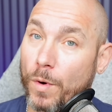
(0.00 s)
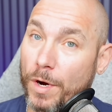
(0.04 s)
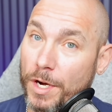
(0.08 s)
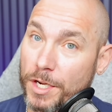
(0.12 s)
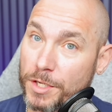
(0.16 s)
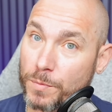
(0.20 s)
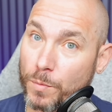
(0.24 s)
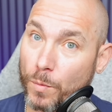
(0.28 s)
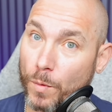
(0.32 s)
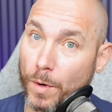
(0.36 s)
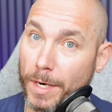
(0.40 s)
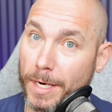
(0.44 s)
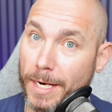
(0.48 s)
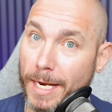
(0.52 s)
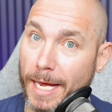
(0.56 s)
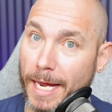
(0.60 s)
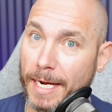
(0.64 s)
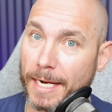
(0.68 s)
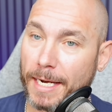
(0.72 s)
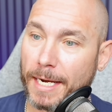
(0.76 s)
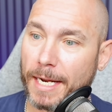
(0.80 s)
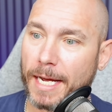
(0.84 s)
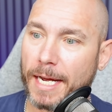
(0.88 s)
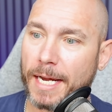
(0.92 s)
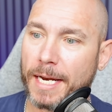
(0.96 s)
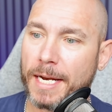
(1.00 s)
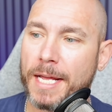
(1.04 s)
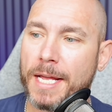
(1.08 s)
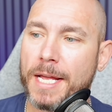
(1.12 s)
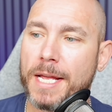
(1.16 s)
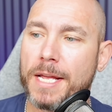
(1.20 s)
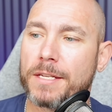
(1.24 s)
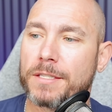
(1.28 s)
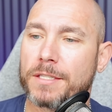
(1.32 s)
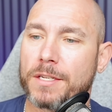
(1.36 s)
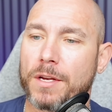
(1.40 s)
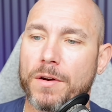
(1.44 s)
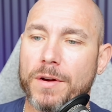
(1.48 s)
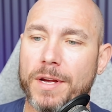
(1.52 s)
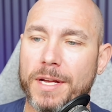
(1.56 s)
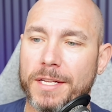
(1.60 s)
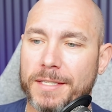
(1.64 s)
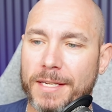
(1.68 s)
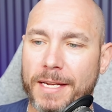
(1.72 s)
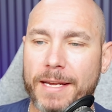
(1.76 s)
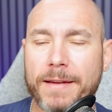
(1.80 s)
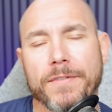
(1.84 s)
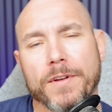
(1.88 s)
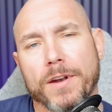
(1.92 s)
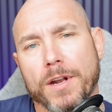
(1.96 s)
was $199, so it's
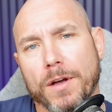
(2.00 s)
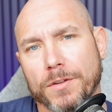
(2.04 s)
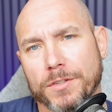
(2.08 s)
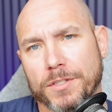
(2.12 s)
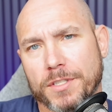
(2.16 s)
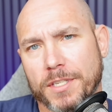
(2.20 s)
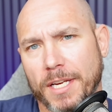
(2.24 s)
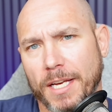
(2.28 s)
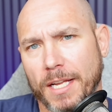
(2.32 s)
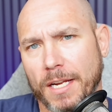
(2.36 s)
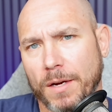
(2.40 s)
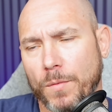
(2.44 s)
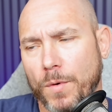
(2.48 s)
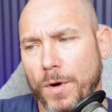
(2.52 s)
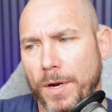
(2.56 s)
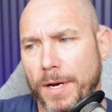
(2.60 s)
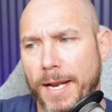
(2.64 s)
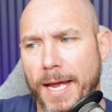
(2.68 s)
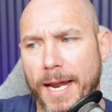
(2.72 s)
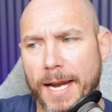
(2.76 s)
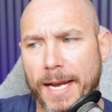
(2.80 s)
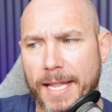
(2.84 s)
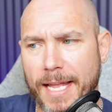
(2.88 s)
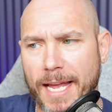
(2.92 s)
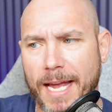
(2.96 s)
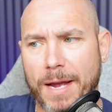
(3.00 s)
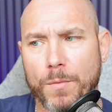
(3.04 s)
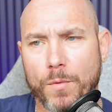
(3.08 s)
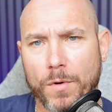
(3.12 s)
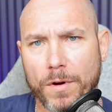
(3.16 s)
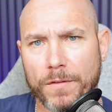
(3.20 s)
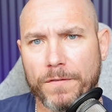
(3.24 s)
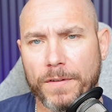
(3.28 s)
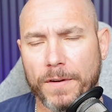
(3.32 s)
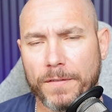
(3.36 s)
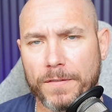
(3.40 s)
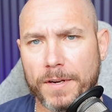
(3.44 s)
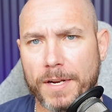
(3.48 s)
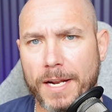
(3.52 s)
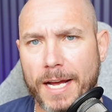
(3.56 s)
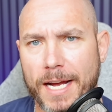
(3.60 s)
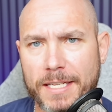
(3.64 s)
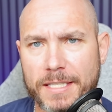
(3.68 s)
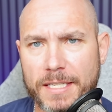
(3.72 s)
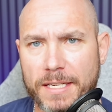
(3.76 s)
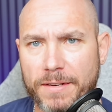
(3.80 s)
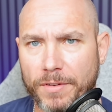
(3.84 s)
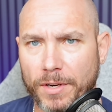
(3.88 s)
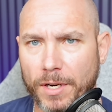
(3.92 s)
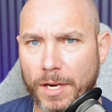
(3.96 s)
even on sale at $199. $159
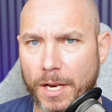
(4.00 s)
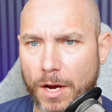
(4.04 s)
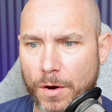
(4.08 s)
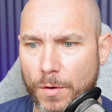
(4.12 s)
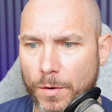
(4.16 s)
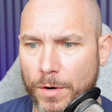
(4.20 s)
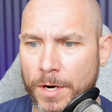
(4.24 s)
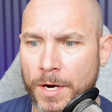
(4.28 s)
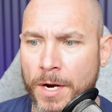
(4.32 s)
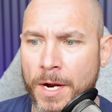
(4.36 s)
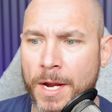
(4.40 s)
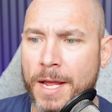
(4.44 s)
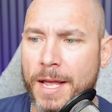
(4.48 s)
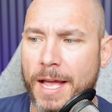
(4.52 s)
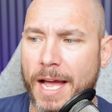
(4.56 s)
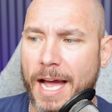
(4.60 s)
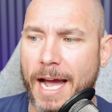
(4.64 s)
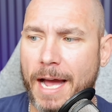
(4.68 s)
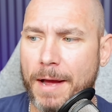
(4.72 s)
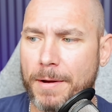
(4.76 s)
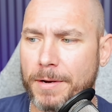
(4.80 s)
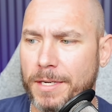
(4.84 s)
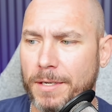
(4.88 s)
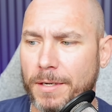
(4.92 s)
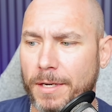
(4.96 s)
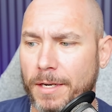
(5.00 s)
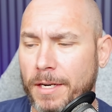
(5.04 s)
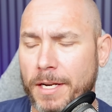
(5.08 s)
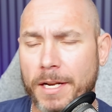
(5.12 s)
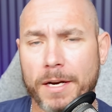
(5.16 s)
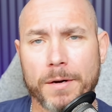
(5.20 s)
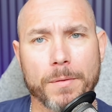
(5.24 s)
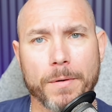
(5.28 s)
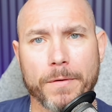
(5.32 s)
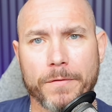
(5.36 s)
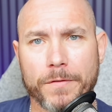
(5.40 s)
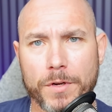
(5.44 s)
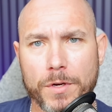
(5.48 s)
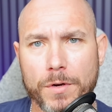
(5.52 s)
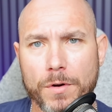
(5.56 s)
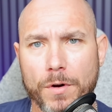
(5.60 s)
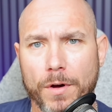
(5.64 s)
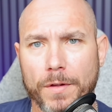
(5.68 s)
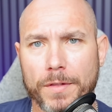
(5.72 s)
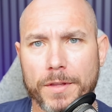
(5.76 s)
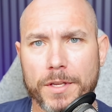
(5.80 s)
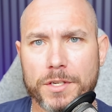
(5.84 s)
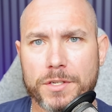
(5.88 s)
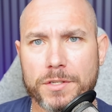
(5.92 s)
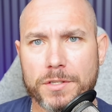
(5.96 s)
is even lower. I did a review
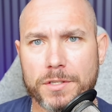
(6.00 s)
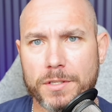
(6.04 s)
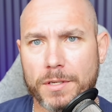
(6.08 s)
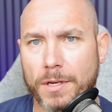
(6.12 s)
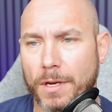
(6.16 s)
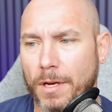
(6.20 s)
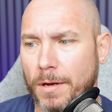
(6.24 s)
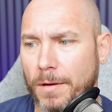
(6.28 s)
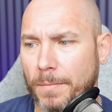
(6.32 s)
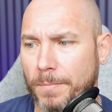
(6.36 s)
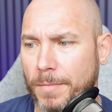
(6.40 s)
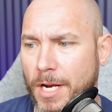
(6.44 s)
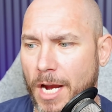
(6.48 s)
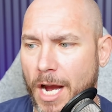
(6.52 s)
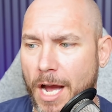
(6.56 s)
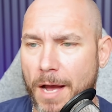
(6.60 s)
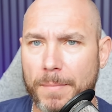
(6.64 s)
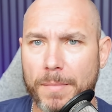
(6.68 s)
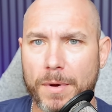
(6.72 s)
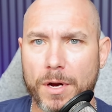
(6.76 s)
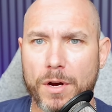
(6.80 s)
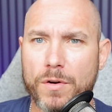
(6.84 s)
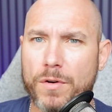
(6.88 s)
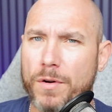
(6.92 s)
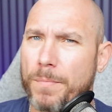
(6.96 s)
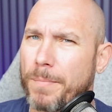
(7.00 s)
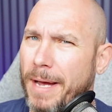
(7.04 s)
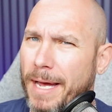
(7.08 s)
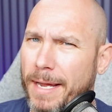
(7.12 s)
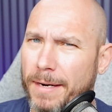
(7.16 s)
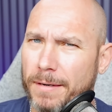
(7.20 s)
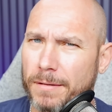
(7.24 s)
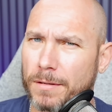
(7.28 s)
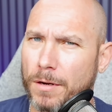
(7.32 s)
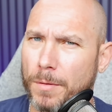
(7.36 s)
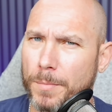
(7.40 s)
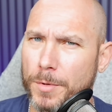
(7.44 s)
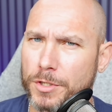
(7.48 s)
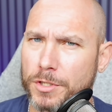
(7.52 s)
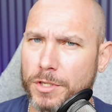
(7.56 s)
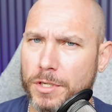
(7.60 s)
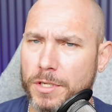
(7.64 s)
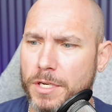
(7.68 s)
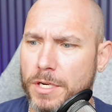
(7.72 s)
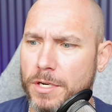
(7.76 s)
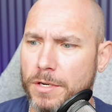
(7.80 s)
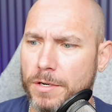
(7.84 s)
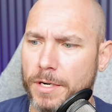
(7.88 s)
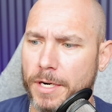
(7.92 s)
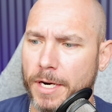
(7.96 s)
on this combo about almost a
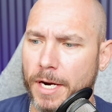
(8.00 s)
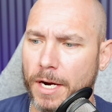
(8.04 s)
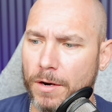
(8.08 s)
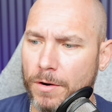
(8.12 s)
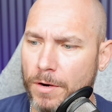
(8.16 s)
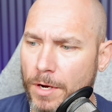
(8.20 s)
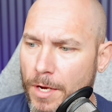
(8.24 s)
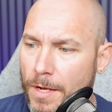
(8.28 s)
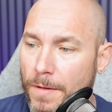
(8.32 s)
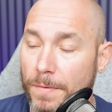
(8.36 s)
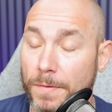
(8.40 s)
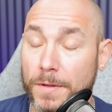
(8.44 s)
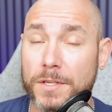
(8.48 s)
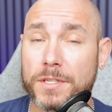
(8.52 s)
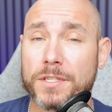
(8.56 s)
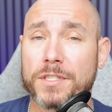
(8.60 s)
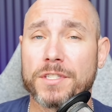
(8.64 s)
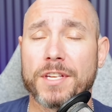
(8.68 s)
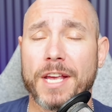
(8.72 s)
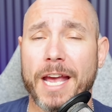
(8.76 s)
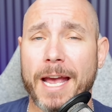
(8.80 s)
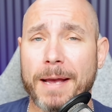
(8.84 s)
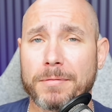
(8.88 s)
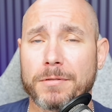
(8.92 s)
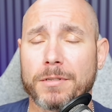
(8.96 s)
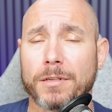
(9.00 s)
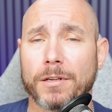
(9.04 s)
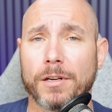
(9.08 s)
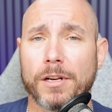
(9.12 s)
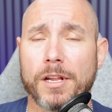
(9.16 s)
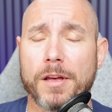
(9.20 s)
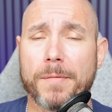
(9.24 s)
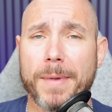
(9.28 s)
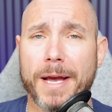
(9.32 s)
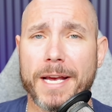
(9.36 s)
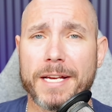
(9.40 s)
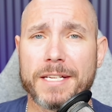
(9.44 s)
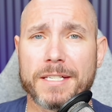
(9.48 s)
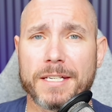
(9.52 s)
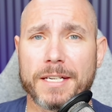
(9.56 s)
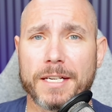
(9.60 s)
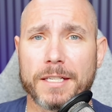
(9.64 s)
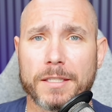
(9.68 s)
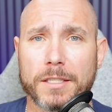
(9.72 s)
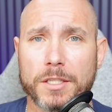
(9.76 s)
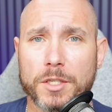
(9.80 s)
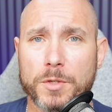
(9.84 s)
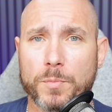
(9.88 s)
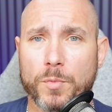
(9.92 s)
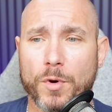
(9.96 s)
year ago. This is absolutely amazing
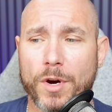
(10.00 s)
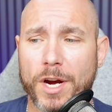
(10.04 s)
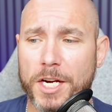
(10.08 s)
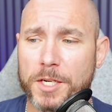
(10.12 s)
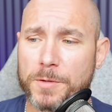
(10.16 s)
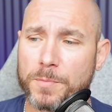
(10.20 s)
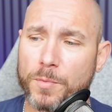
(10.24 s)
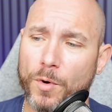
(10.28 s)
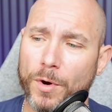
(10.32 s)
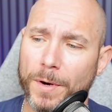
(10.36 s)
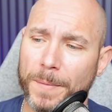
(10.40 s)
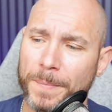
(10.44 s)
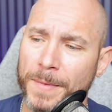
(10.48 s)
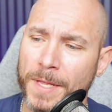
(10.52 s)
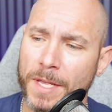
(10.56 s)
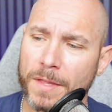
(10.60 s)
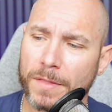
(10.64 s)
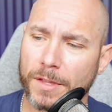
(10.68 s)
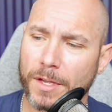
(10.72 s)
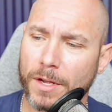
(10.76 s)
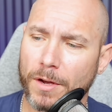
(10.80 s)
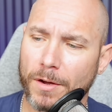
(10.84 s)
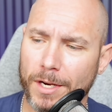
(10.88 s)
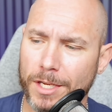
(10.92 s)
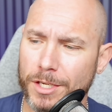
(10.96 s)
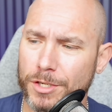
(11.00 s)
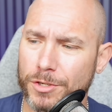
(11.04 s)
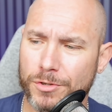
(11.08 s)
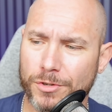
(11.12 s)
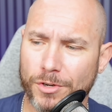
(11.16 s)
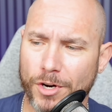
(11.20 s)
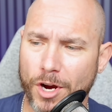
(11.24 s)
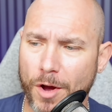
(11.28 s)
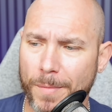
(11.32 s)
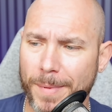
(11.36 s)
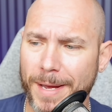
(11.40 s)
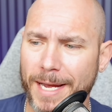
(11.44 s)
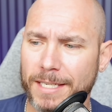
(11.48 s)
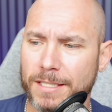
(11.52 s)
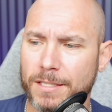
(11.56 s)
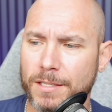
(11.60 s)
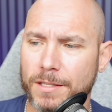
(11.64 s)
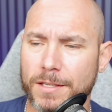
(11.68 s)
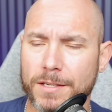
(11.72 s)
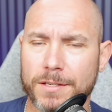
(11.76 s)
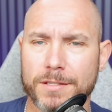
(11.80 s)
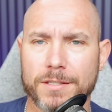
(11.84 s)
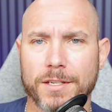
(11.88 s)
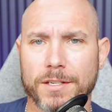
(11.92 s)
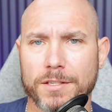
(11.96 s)
at this price point. The only drawback to
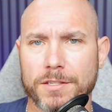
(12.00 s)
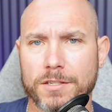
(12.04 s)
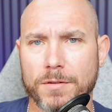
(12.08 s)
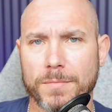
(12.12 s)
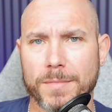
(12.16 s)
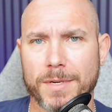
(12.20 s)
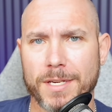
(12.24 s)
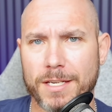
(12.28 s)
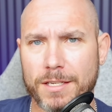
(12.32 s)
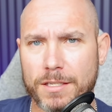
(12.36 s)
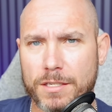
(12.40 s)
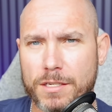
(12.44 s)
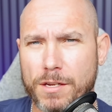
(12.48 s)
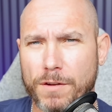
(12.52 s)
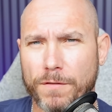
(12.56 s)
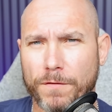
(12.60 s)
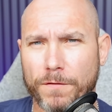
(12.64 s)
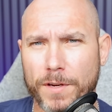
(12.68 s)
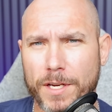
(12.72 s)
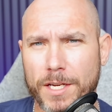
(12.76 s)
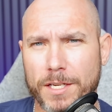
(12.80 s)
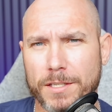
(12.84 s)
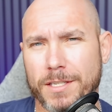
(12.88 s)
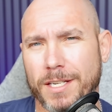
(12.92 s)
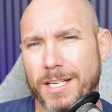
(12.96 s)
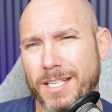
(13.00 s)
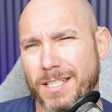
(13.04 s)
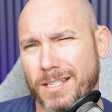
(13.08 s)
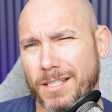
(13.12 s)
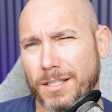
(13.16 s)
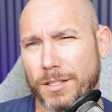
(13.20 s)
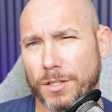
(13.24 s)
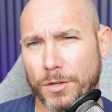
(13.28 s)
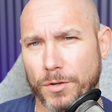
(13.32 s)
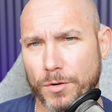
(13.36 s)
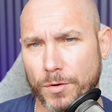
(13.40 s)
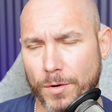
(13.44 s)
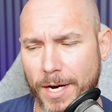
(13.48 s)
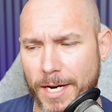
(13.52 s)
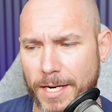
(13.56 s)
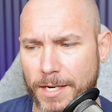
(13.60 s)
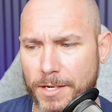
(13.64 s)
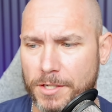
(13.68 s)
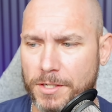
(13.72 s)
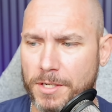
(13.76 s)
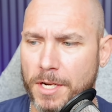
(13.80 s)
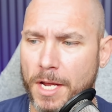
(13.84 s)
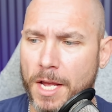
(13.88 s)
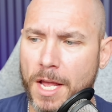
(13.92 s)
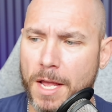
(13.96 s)
this system is the fence isn't the
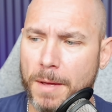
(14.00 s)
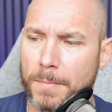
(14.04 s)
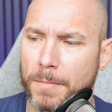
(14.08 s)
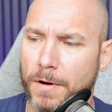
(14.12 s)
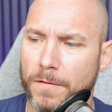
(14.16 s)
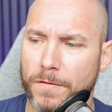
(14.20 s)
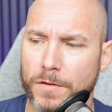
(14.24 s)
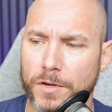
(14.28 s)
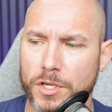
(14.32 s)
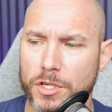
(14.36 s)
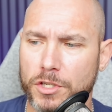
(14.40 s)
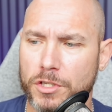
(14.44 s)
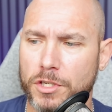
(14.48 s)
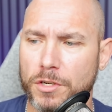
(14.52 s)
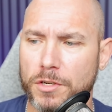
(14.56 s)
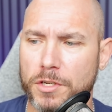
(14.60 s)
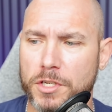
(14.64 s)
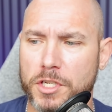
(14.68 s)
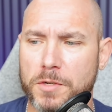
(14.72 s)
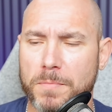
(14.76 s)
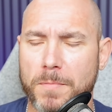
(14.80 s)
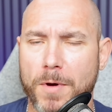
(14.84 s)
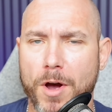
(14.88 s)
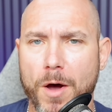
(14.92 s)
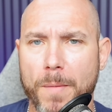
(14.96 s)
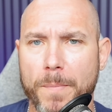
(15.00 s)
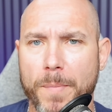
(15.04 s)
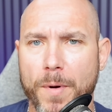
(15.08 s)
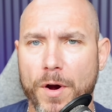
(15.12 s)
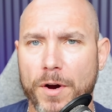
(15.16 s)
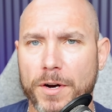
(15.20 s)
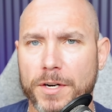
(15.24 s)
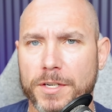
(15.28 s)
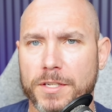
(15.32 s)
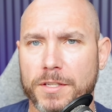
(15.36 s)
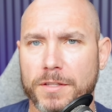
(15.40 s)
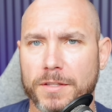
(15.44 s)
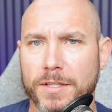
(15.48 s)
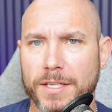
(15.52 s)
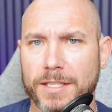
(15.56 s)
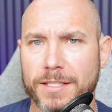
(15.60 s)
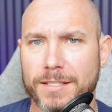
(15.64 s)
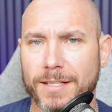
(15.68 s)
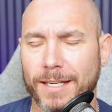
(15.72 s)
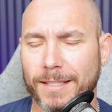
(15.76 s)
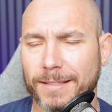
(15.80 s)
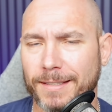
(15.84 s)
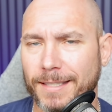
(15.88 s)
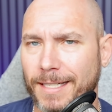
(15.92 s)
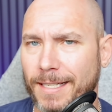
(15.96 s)
greatest, but if you're just doing small parts and things
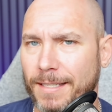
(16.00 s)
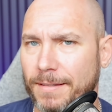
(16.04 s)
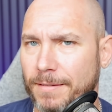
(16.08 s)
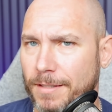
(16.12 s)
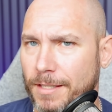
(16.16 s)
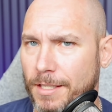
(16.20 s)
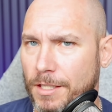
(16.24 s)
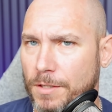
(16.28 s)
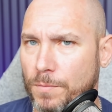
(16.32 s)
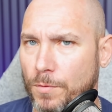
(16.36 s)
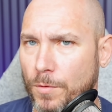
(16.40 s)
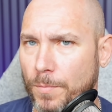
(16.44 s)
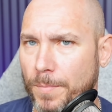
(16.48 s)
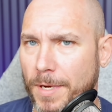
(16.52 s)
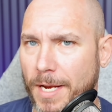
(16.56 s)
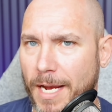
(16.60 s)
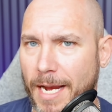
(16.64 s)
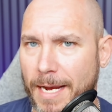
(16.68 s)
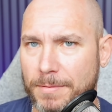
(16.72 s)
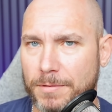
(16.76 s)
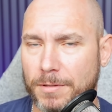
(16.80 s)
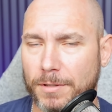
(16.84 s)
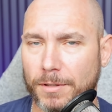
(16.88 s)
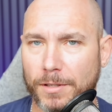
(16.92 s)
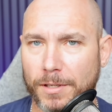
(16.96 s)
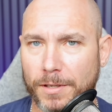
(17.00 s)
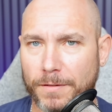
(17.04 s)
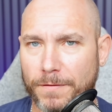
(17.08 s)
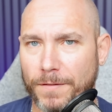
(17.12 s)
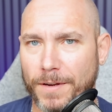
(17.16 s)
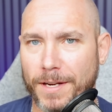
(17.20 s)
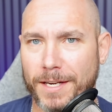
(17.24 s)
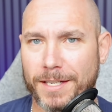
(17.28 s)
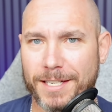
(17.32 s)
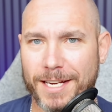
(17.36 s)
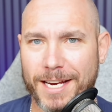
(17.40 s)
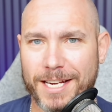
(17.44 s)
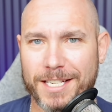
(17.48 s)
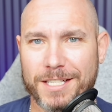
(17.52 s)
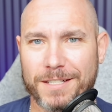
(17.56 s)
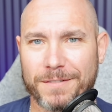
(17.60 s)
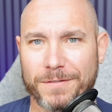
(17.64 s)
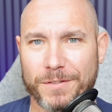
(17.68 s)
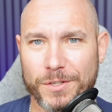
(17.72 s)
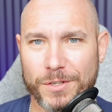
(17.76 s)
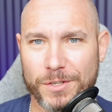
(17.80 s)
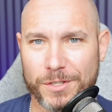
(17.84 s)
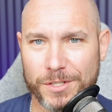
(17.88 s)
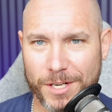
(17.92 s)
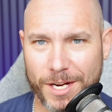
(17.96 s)
like that, this will be absolutely fantastic
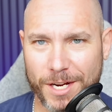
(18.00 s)
for your